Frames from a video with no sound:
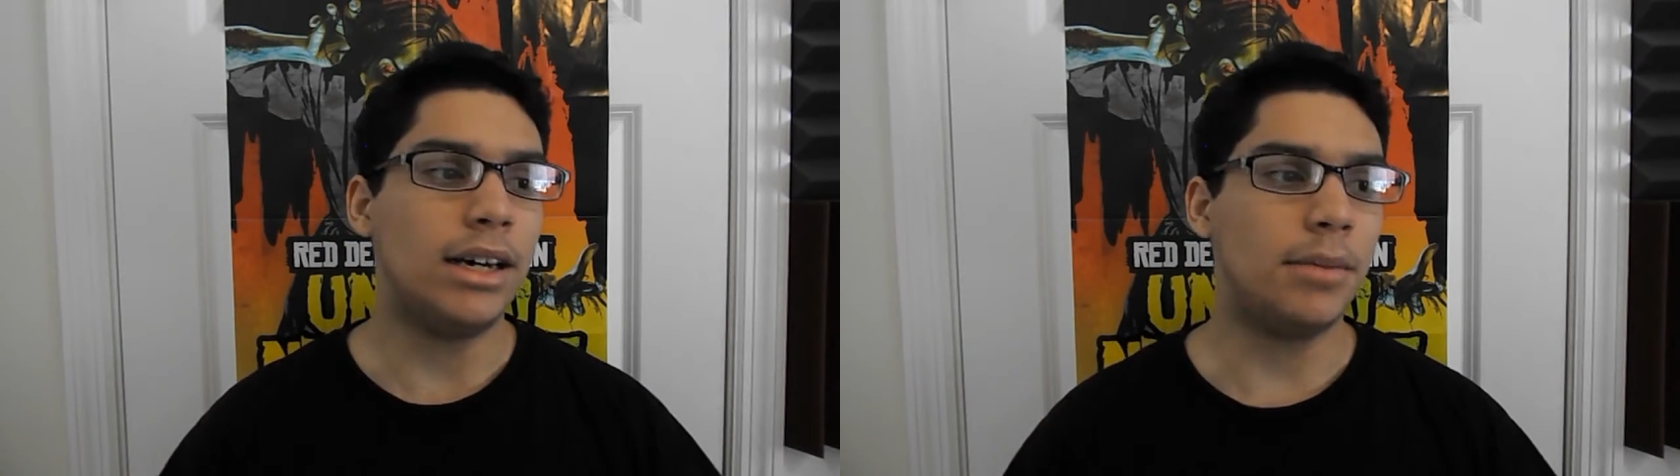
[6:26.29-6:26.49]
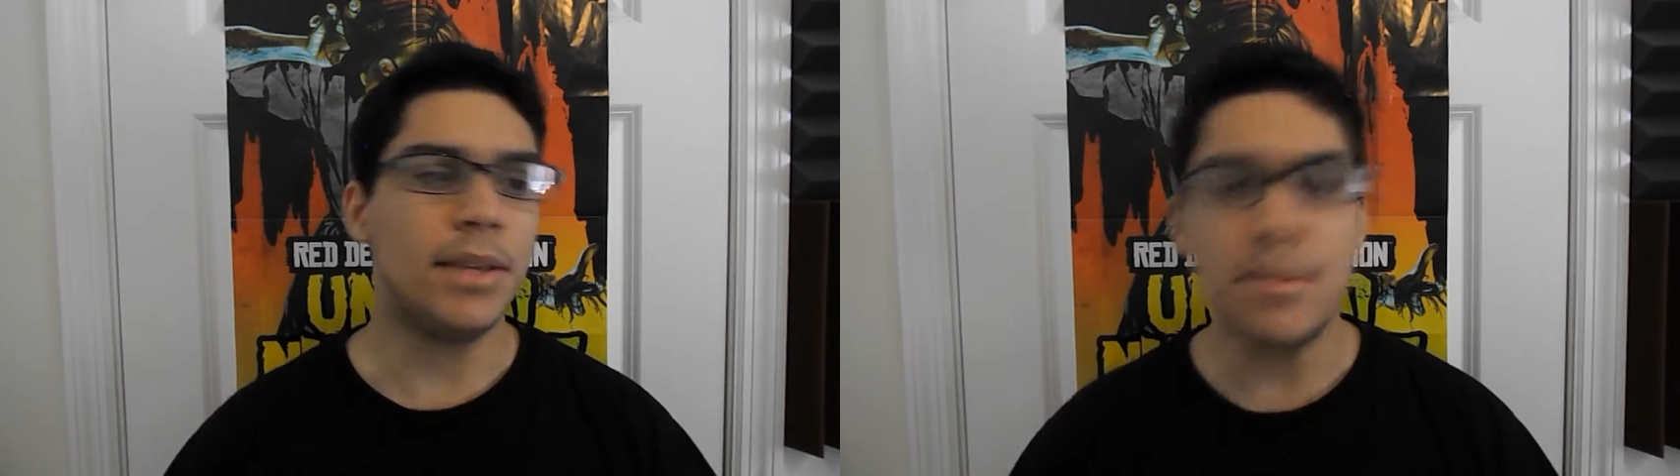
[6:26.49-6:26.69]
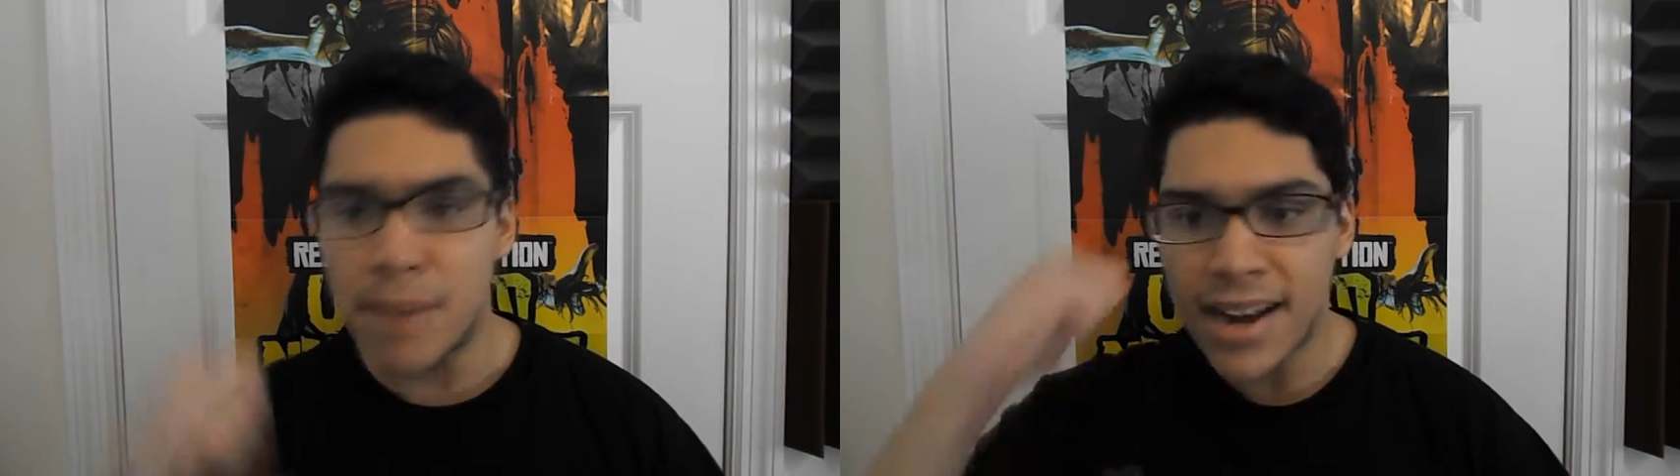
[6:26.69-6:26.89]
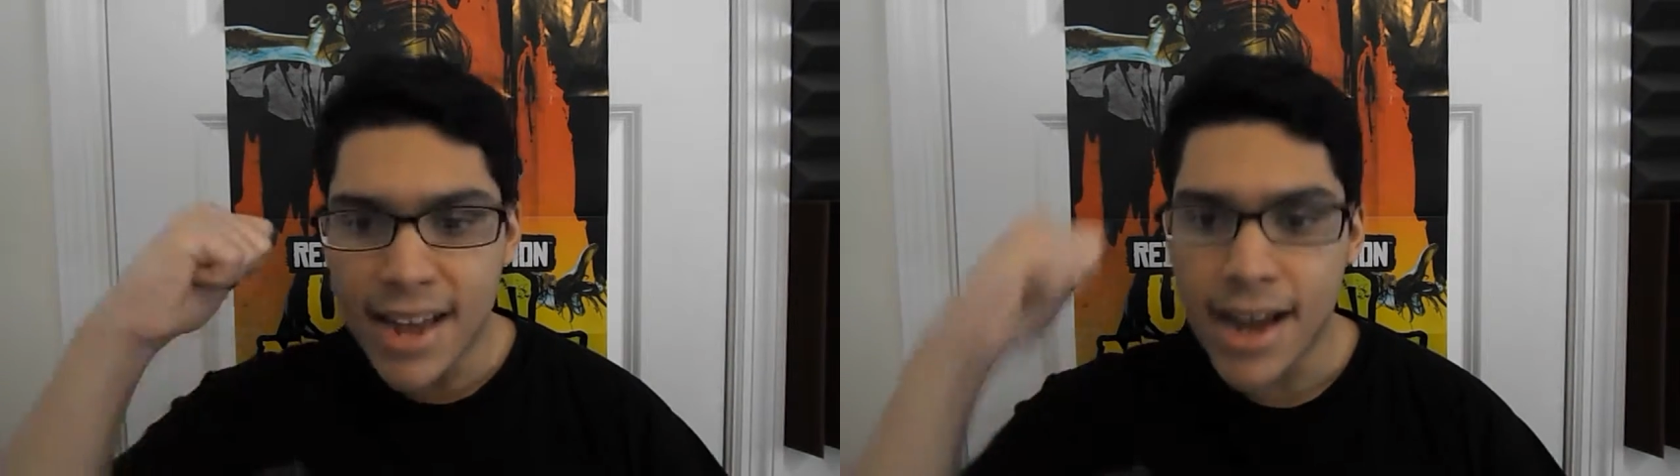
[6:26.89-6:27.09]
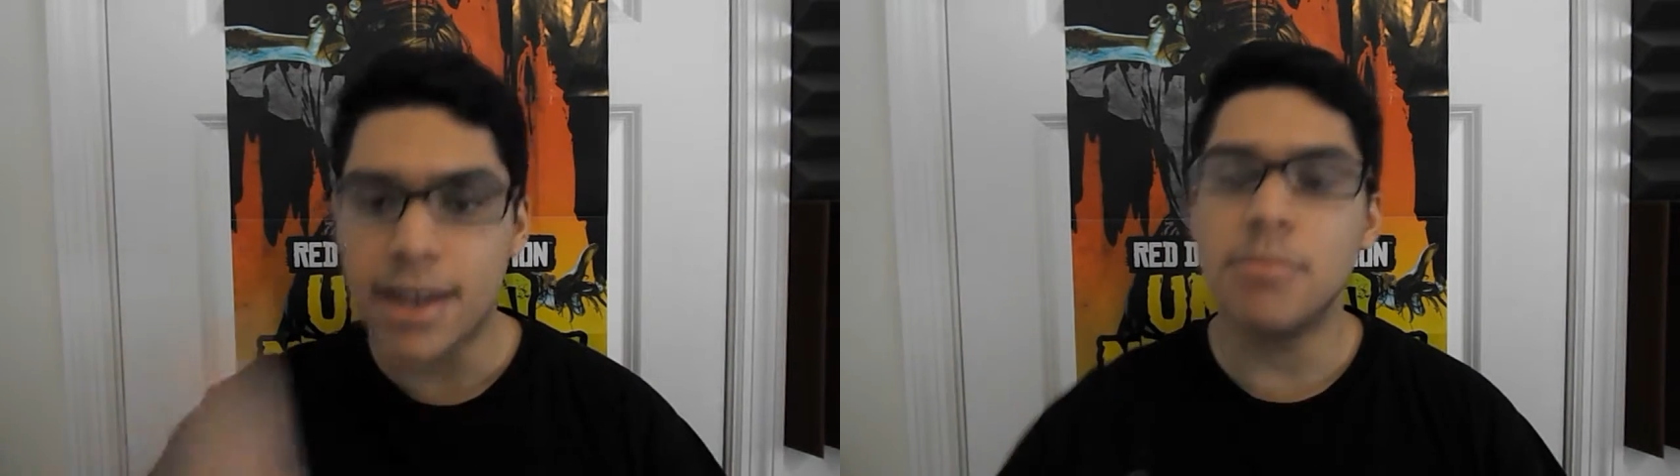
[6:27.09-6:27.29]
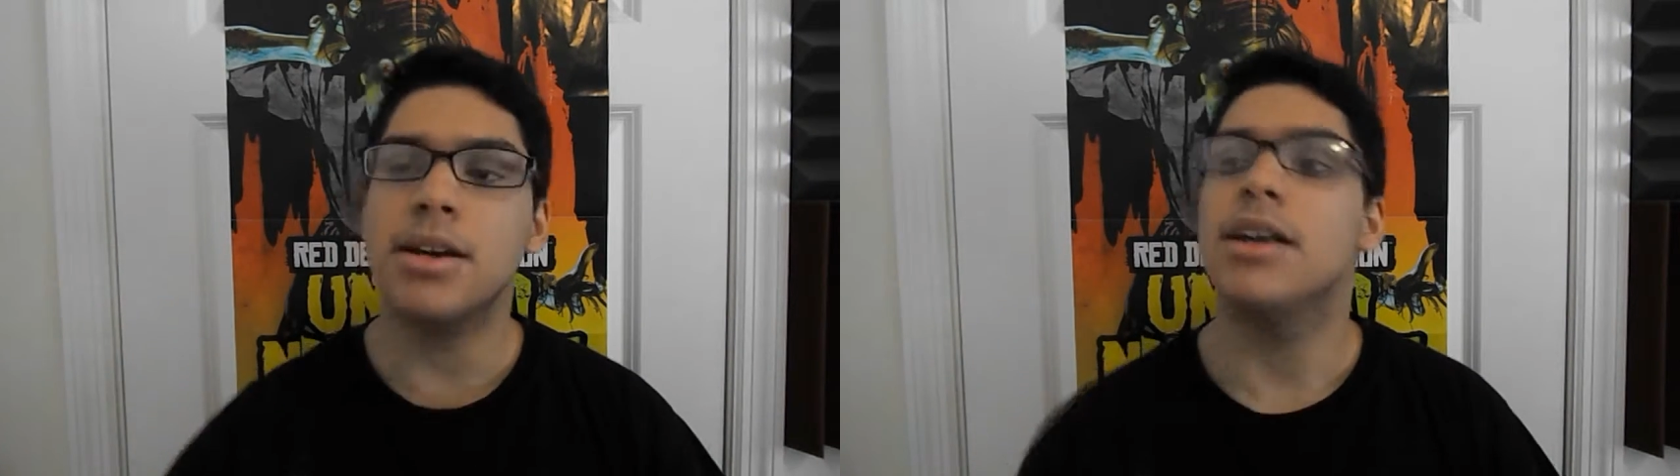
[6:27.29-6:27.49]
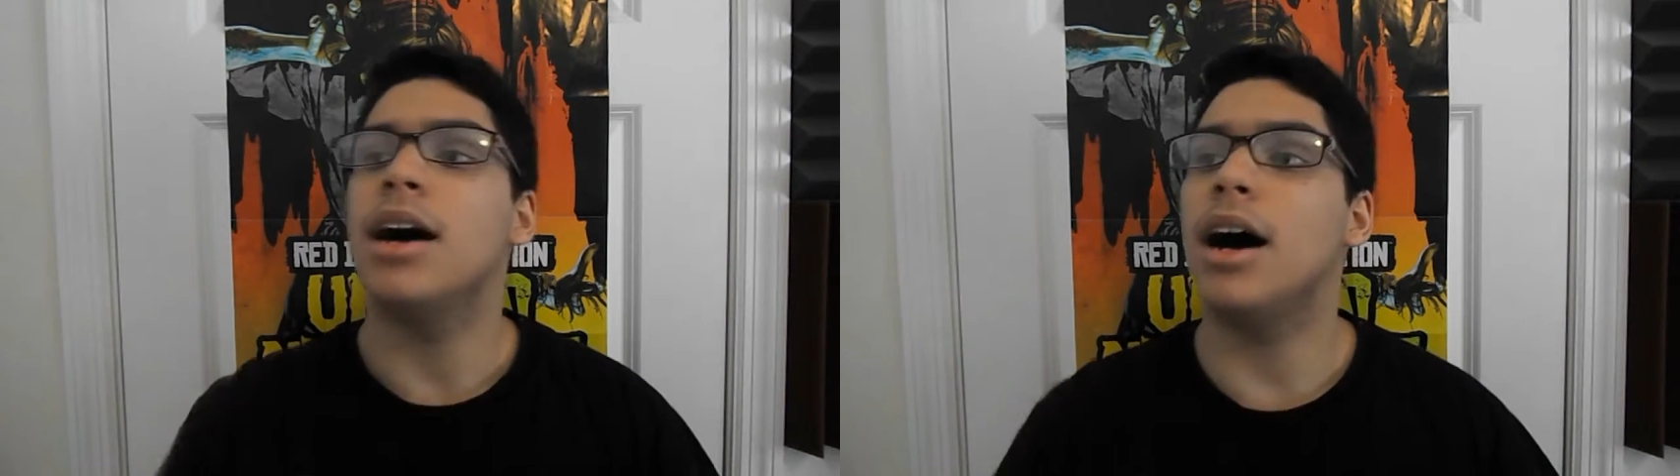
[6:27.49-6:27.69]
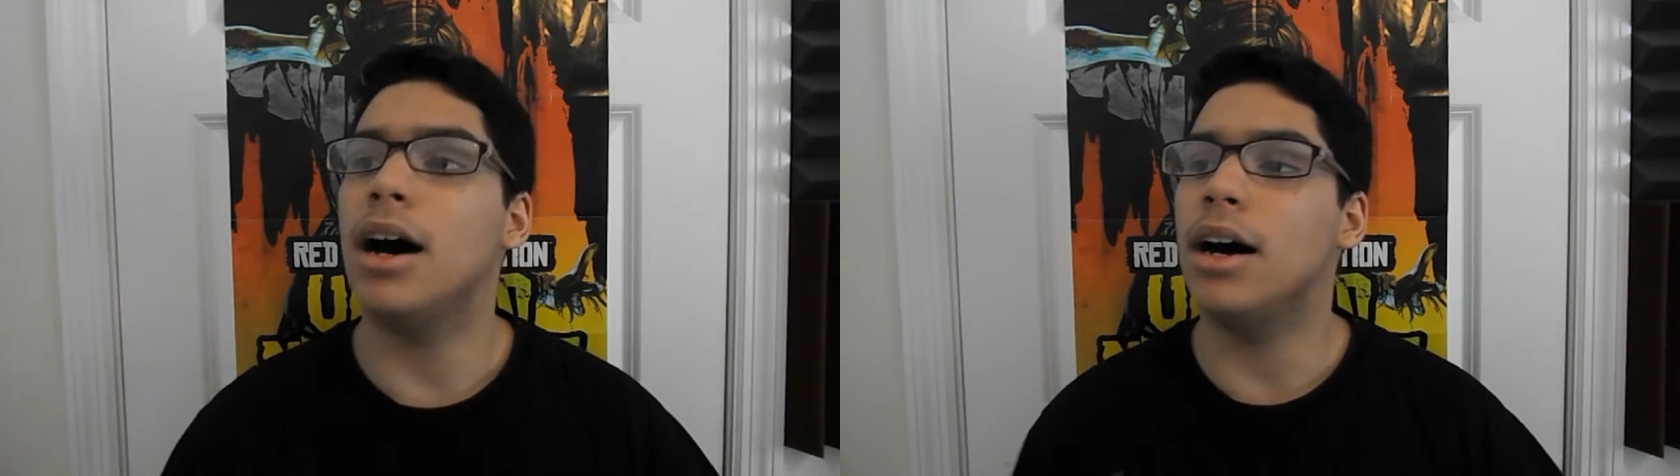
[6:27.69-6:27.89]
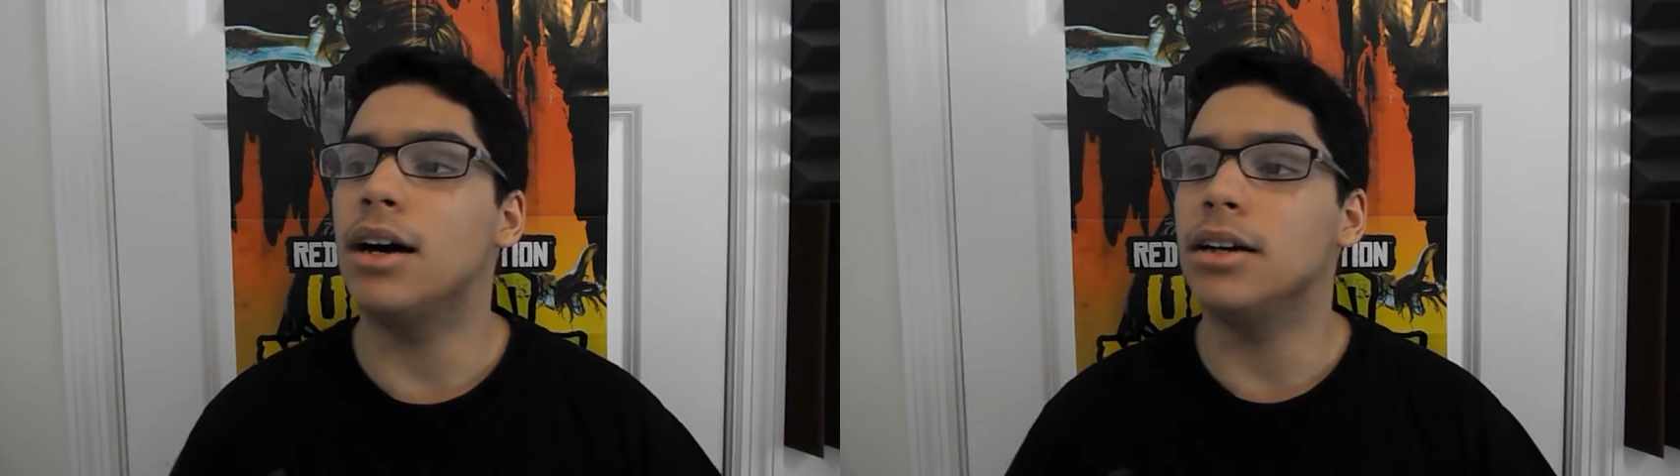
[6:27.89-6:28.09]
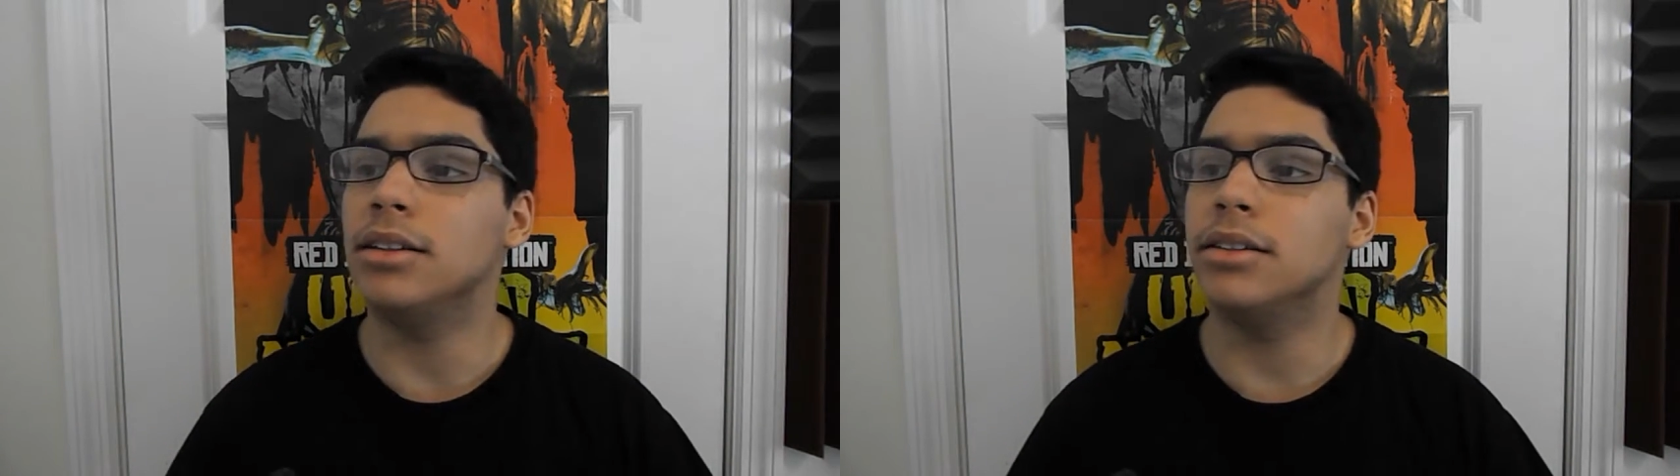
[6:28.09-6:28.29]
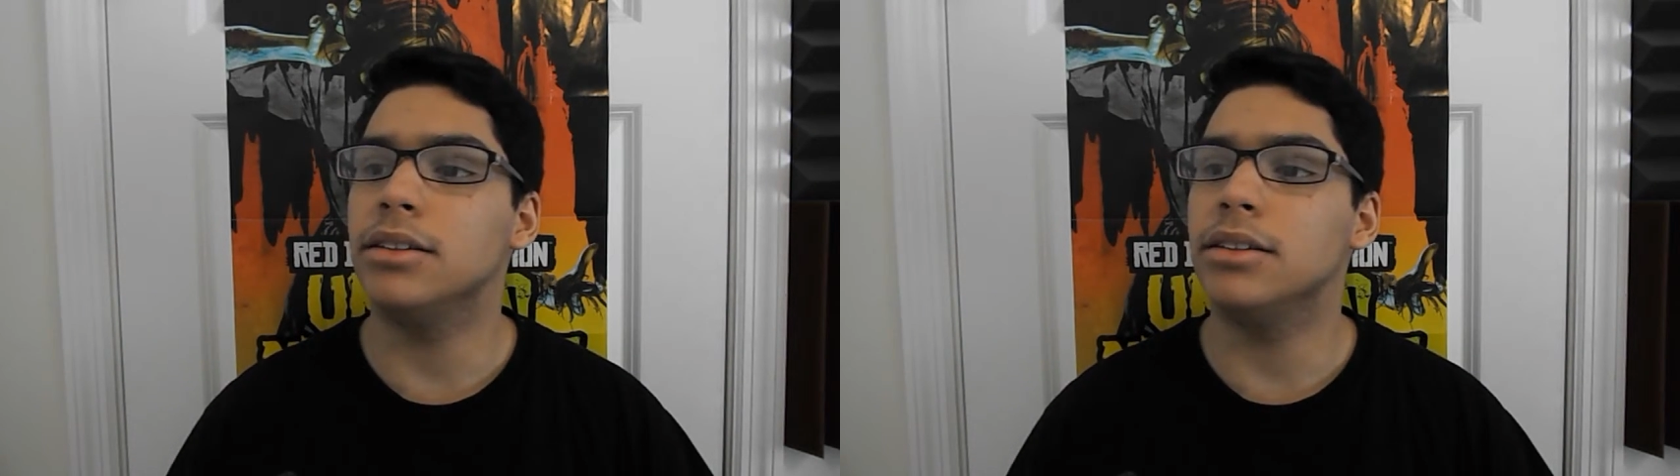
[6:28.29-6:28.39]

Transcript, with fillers: Um, in my time, uh,